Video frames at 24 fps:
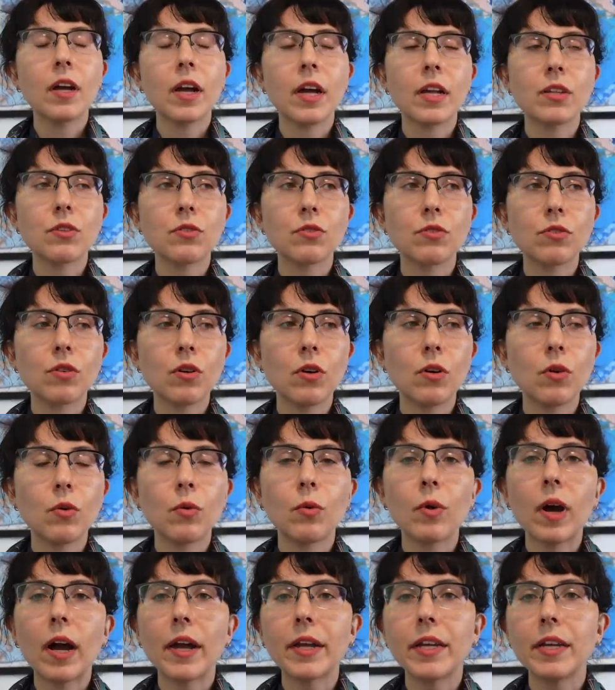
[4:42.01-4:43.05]
And
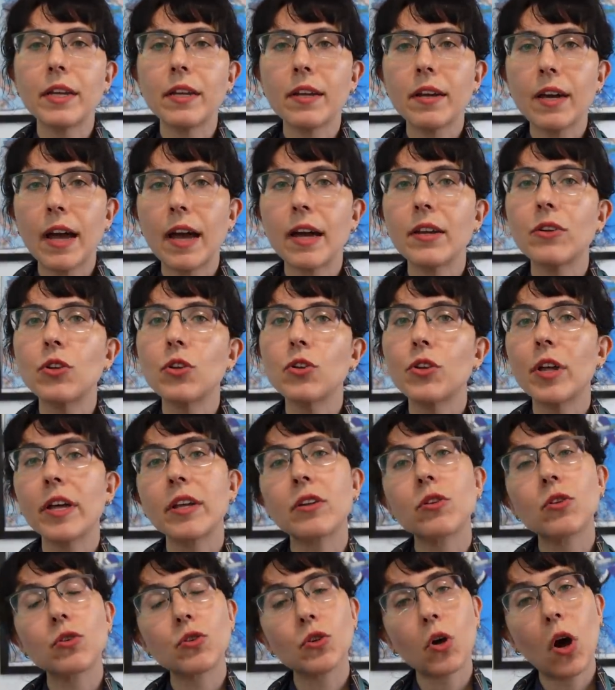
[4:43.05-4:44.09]
so he had
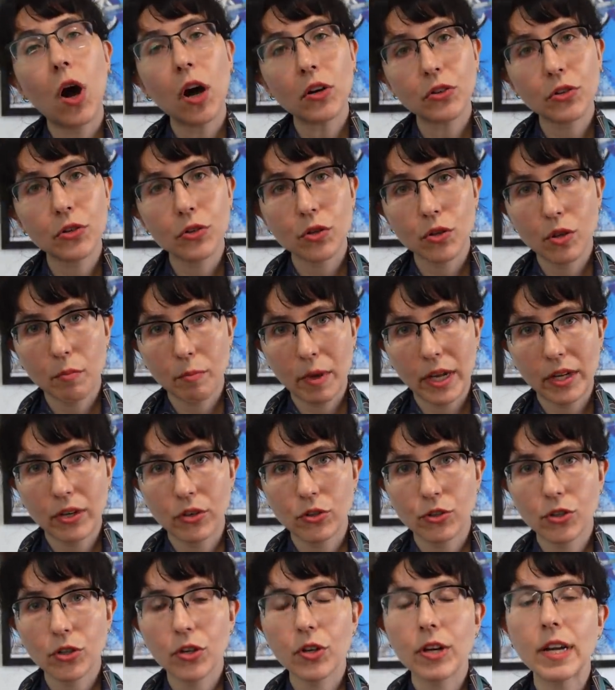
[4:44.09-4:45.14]
then talked to the
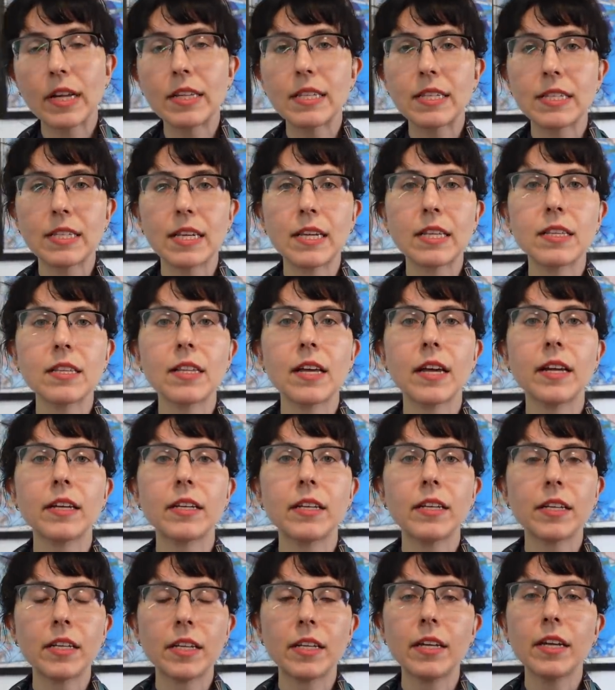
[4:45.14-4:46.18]
manager and said that
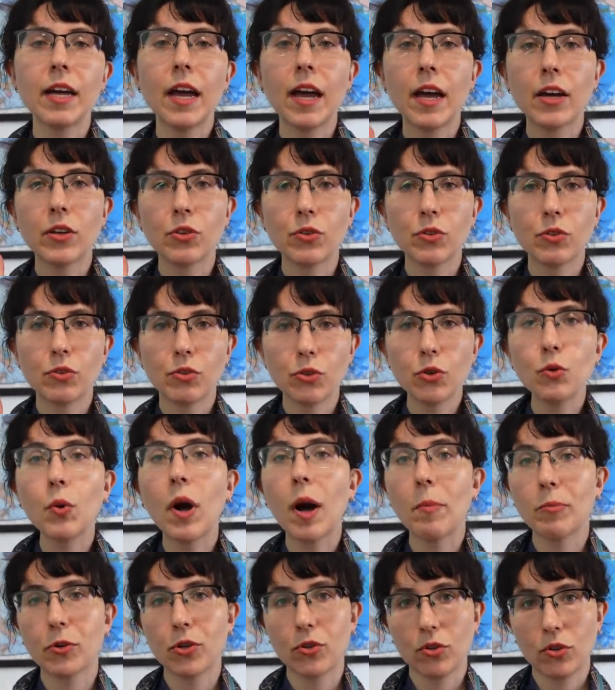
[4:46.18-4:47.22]
he had two
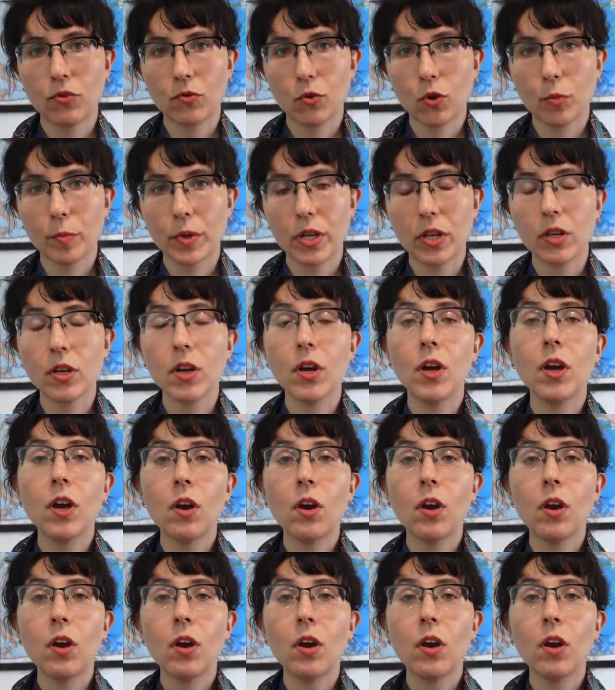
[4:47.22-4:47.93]
options for me.